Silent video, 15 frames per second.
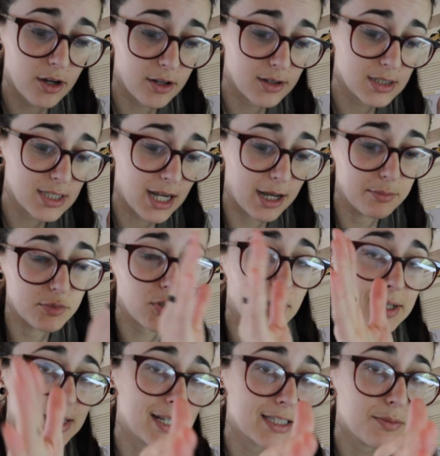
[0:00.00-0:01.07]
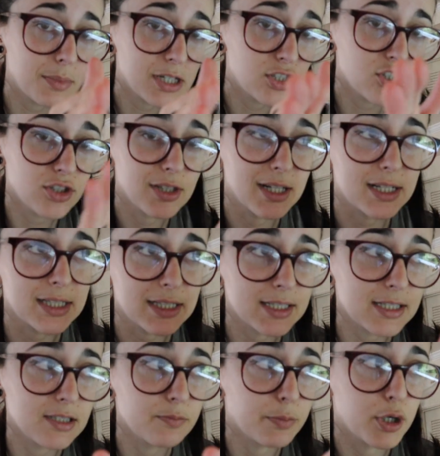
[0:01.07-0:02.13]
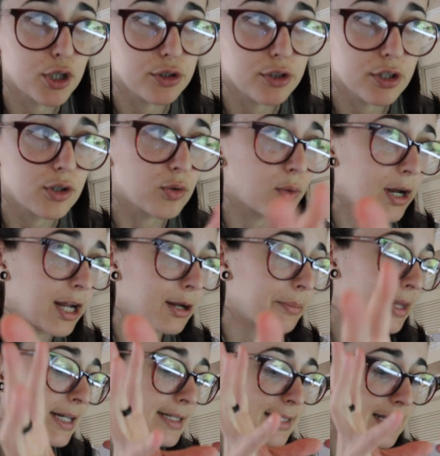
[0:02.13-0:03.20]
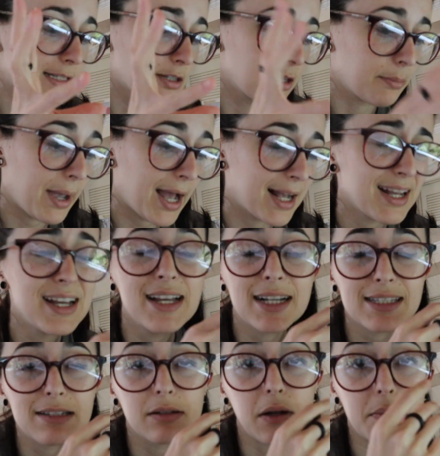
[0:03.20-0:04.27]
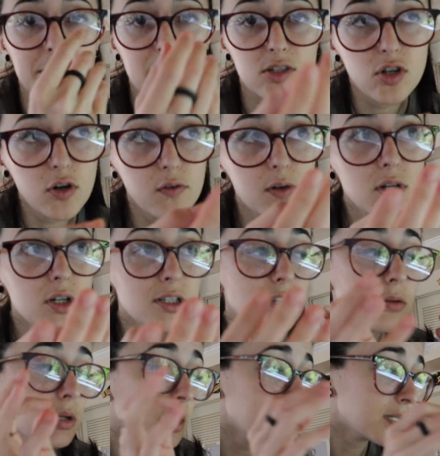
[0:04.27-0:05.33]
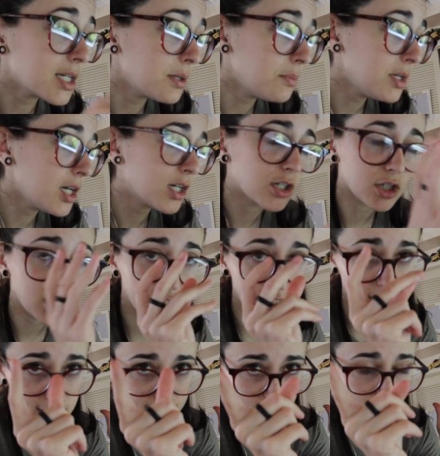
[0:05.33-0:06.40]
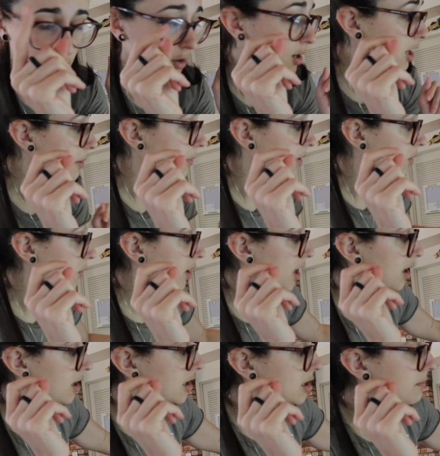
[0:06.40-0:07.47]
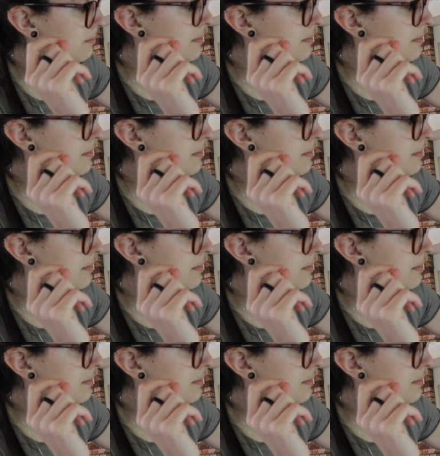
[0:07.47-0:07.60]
all the time, so I like to make sure that it is per the gram that it says on the back, because sometimes it's over, sometimes it can be under. You never know. But we are gonna